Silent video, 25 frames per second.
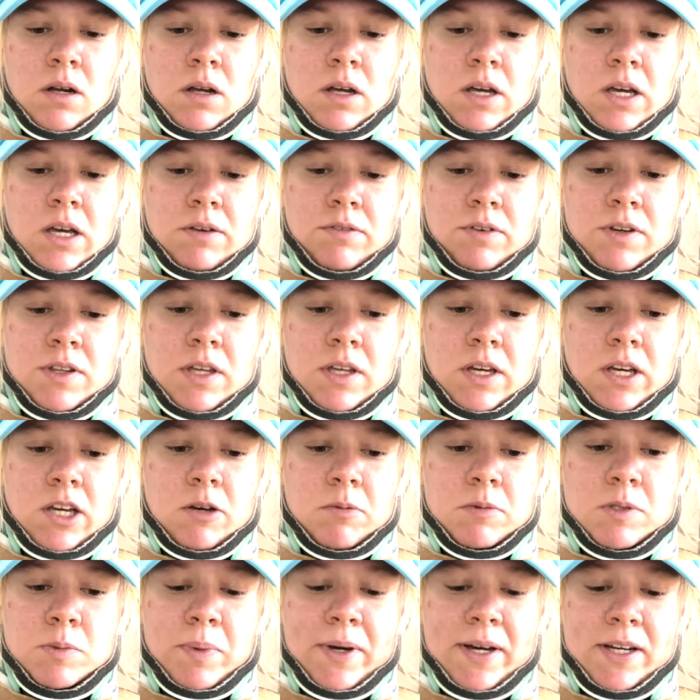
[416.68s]
everything
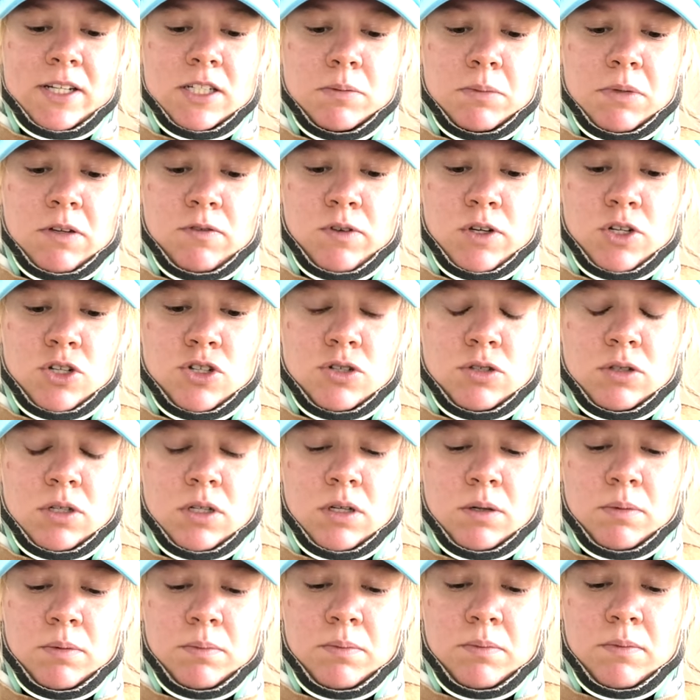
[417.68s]
comes back to me
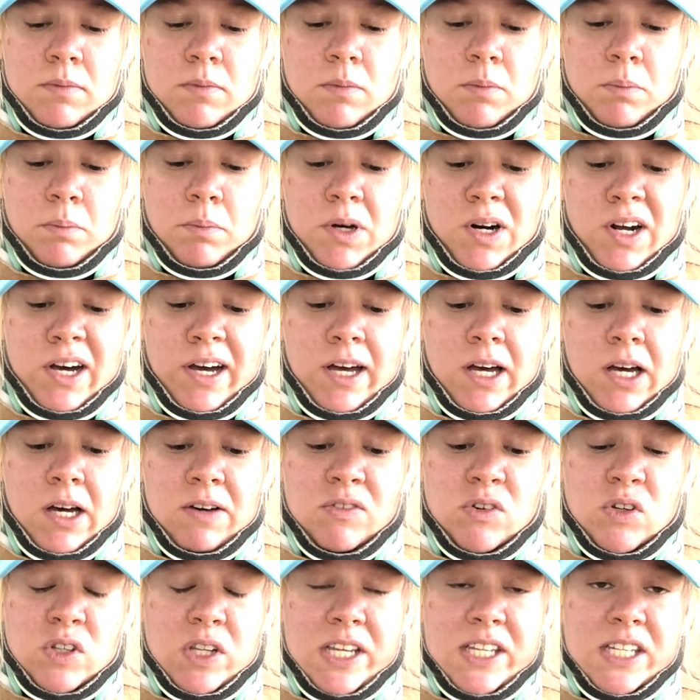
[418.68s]
eventually, but I
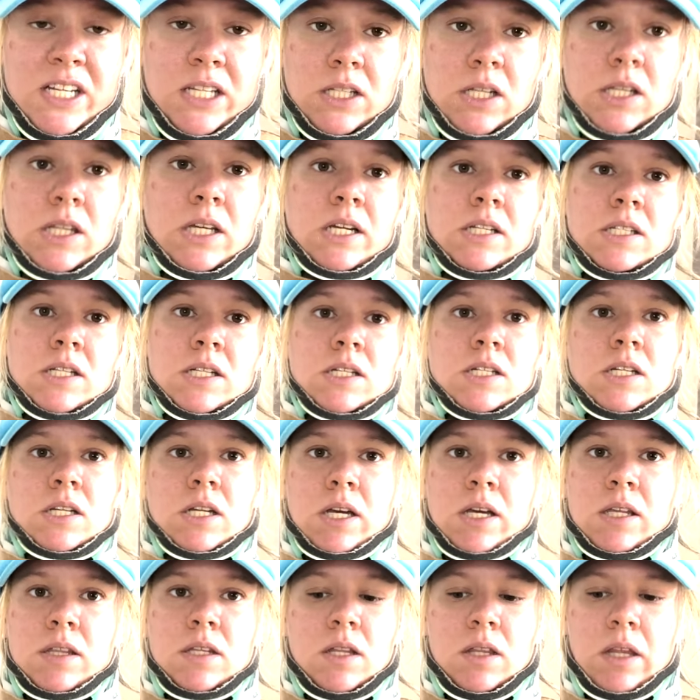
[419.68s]
have all these other things
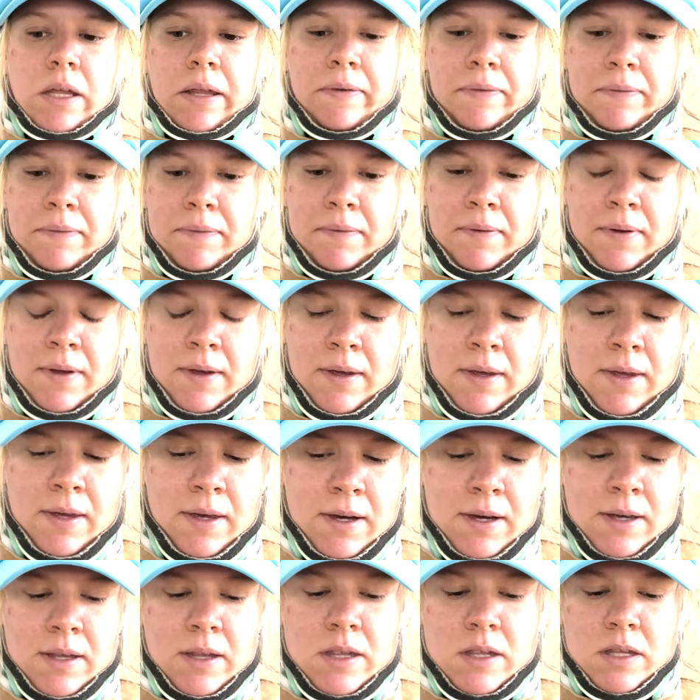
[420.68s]
underneath it, then
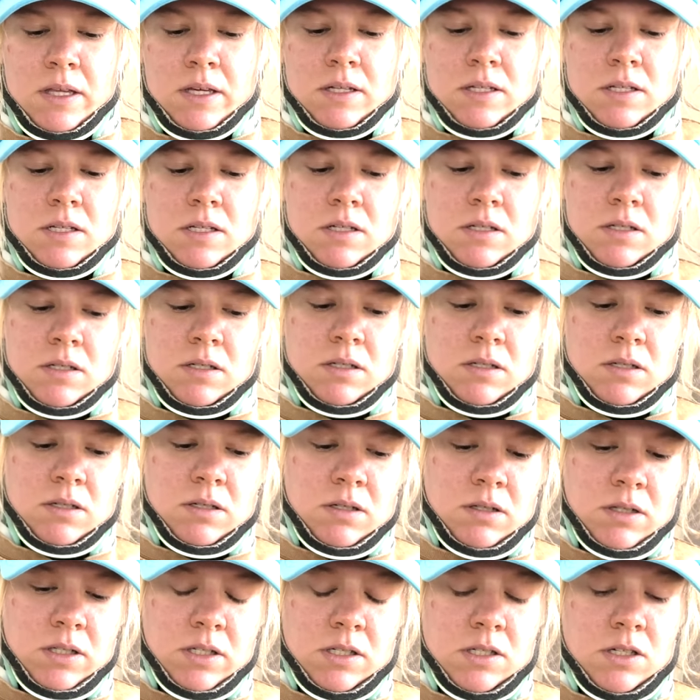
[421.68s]
this
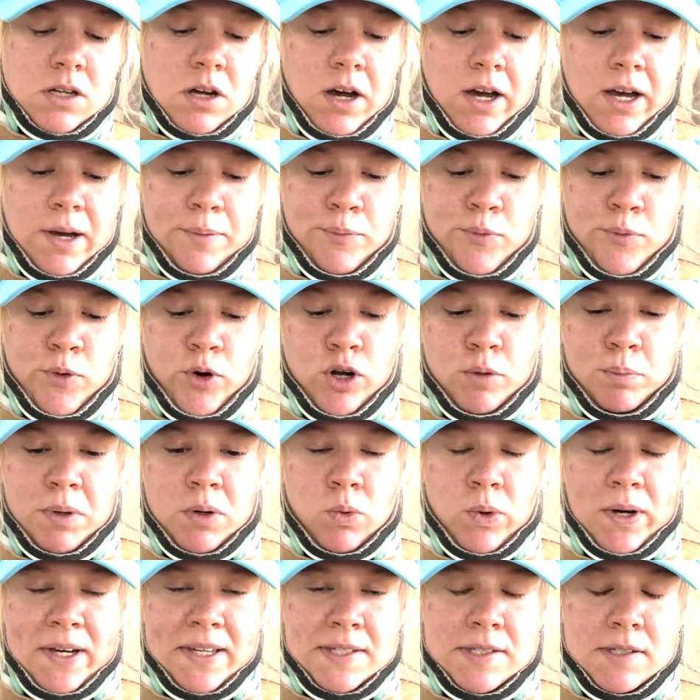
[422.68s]
time won't be
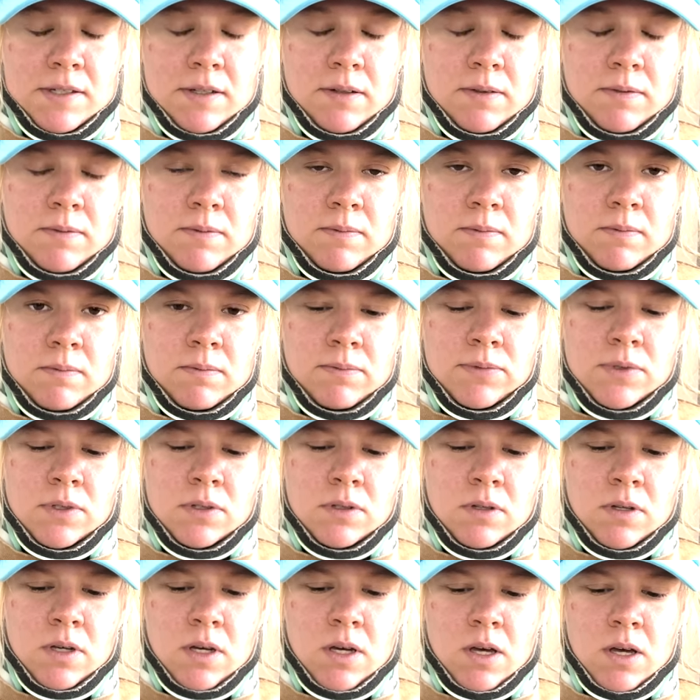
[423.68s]
wasted.
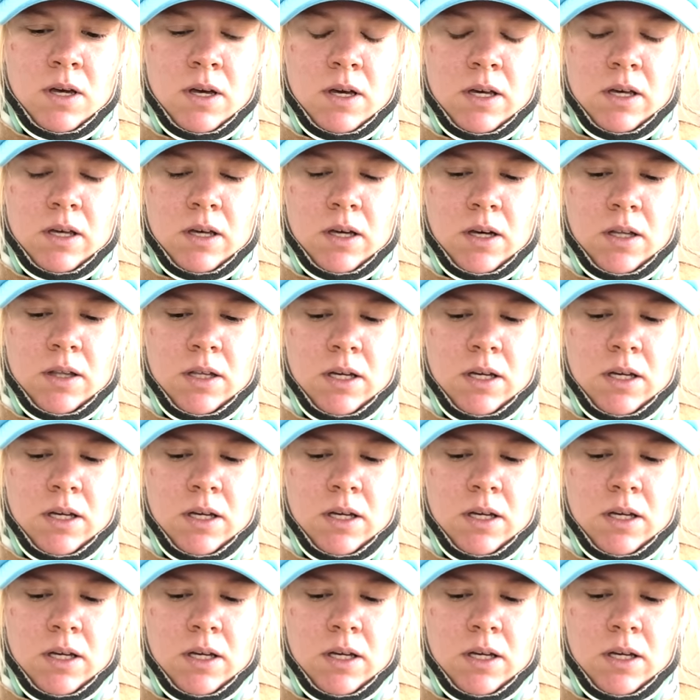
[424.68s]
Yeah, I